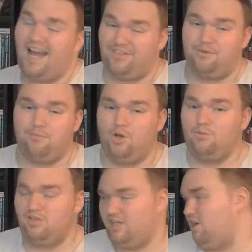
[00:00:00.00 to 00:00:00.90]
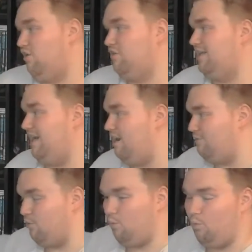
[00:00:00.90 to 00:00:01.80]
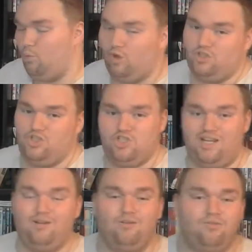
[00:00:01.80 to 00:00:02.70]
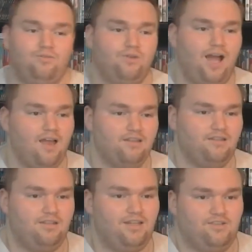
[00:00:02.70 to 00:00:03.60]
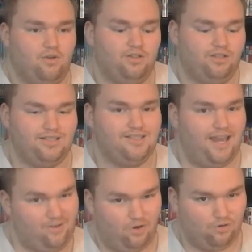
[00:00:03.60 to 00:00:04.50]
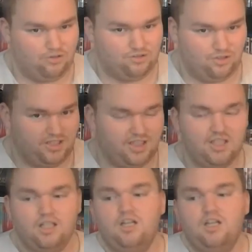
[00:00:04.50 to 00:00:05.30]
At the moment, I currently have one shelf, and there's only like 10 horrors on it.